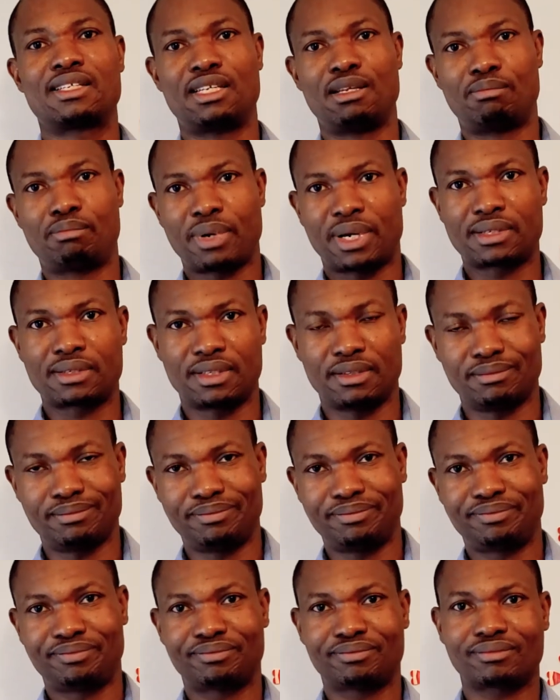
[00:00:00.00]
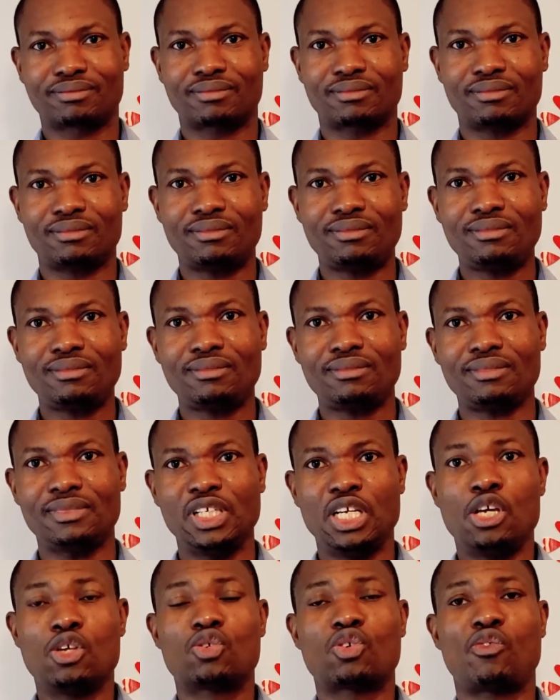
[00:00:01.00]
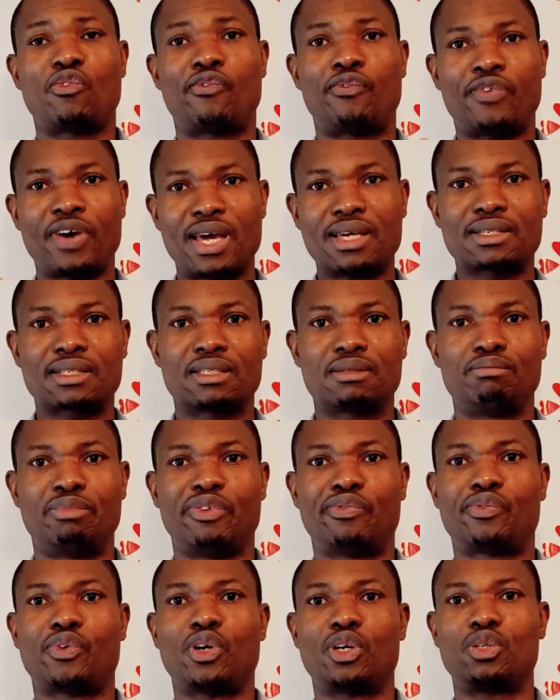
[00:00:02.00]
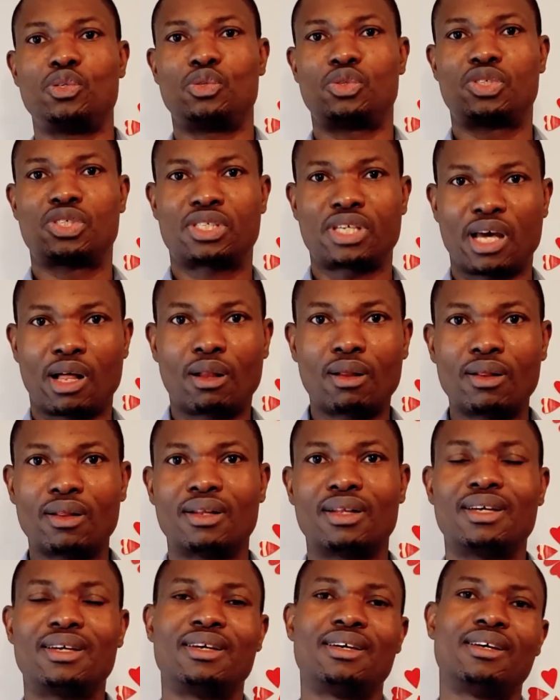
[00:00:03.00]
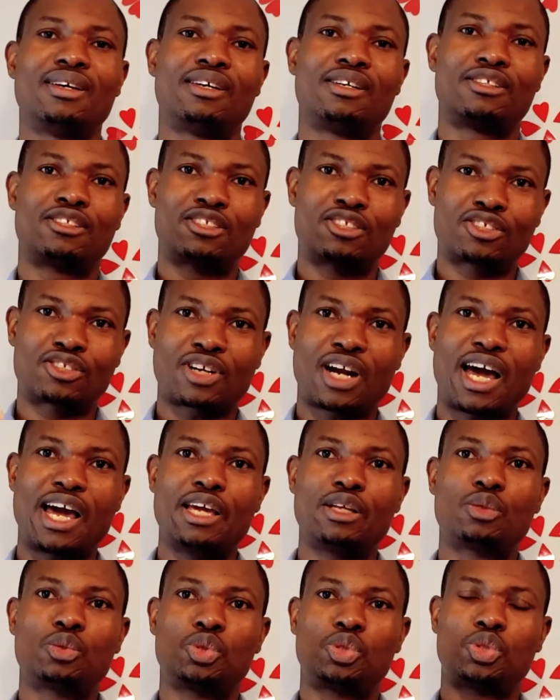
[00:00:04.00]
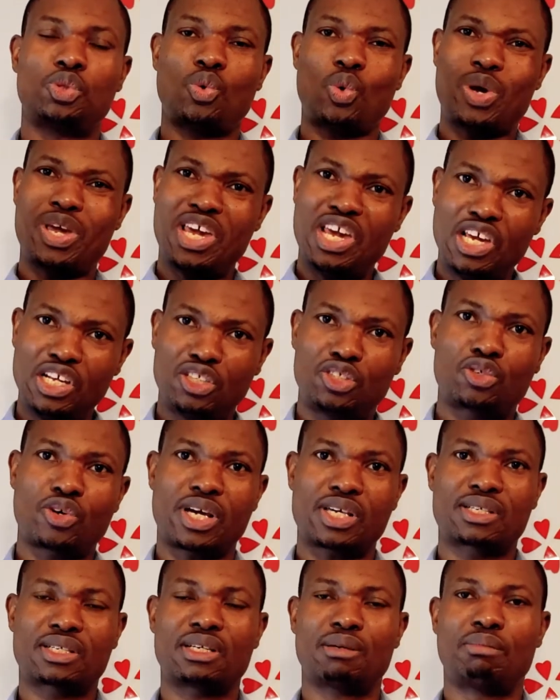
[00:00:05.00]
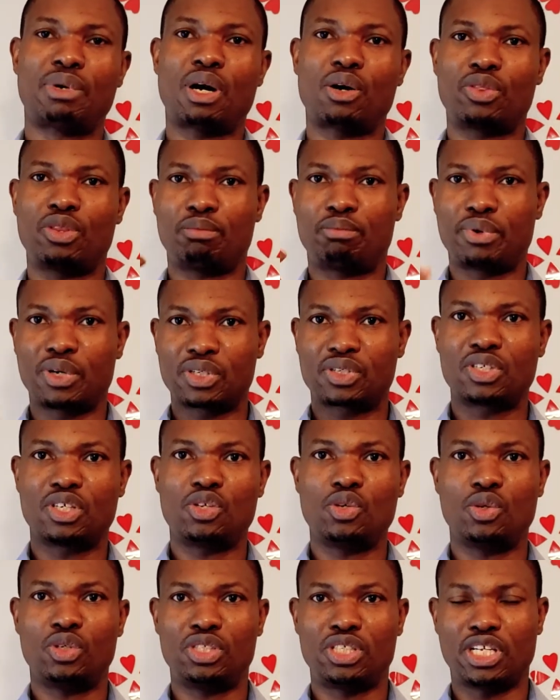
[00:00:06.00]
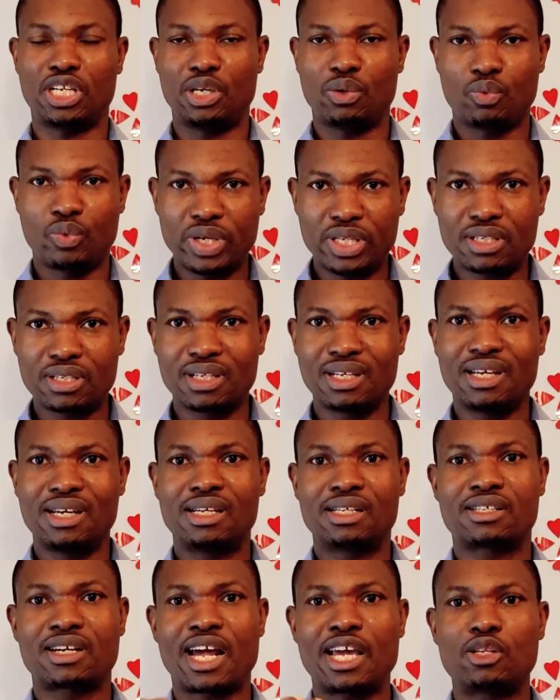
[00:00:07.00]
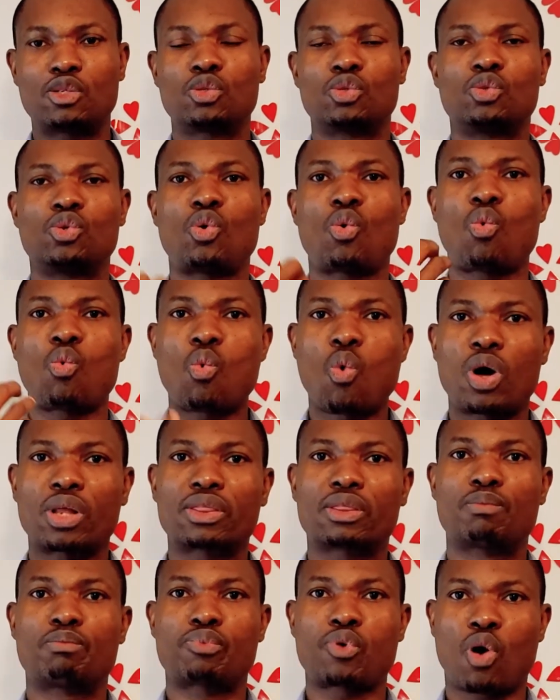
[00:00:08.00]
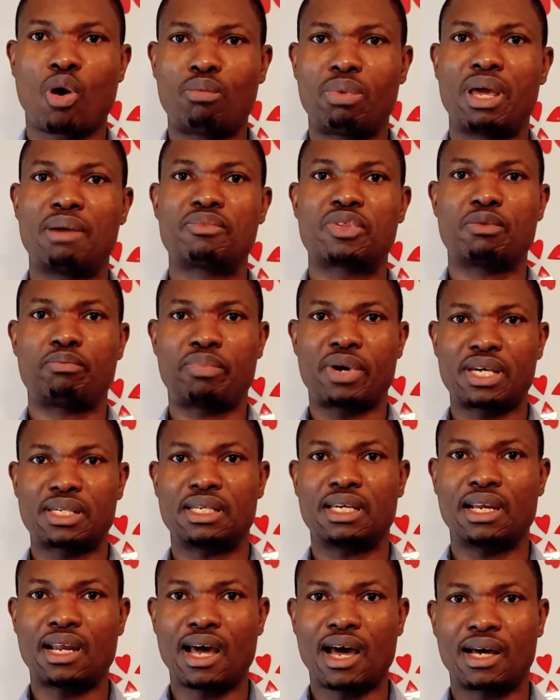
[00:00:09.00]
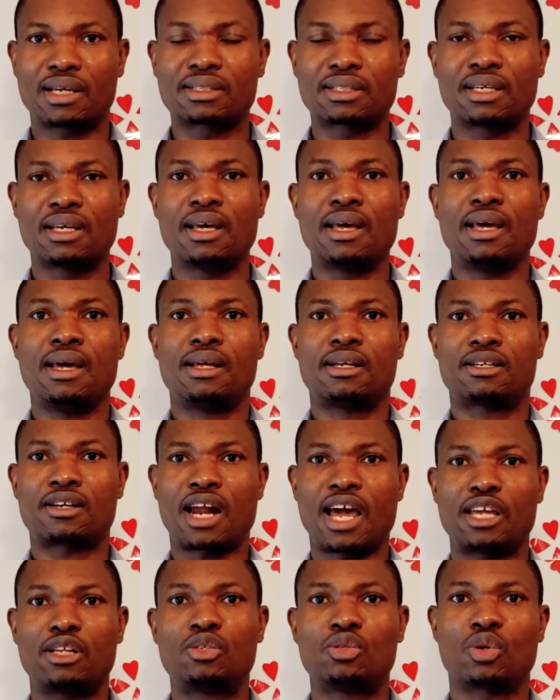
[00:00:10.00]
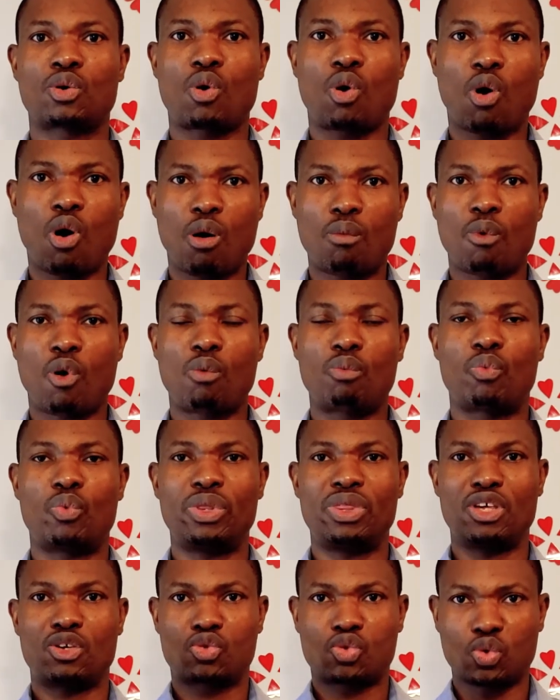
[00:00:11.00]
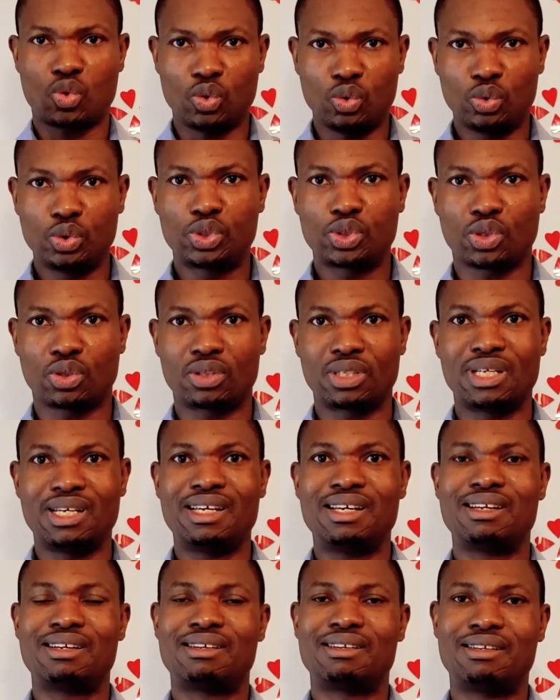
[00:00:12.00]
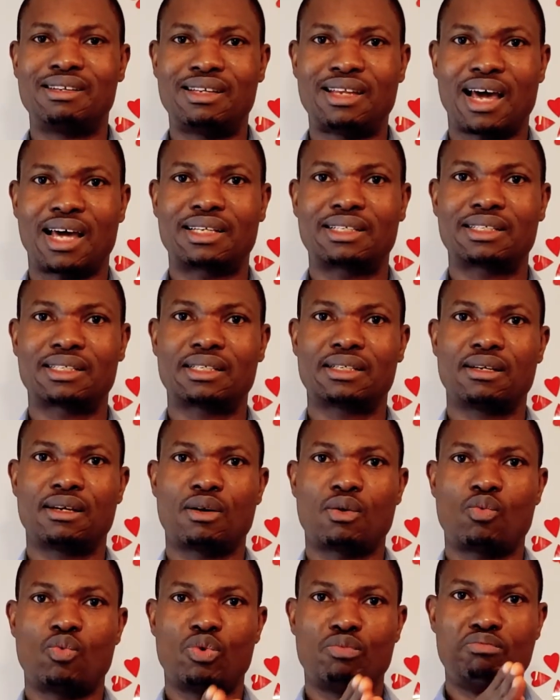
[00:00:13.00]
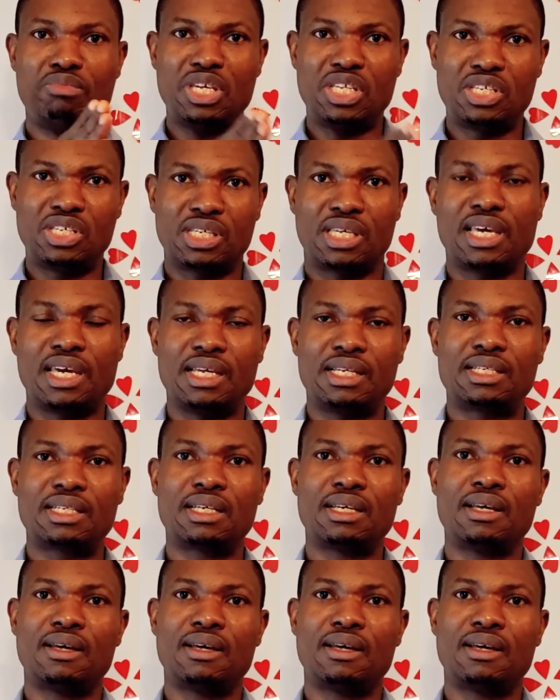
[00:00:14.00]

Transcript: the person? So first, before you sell, try to show interest about the person you're dealing with. Try to know what problems the person has. Try to come up with a solution that will mitigate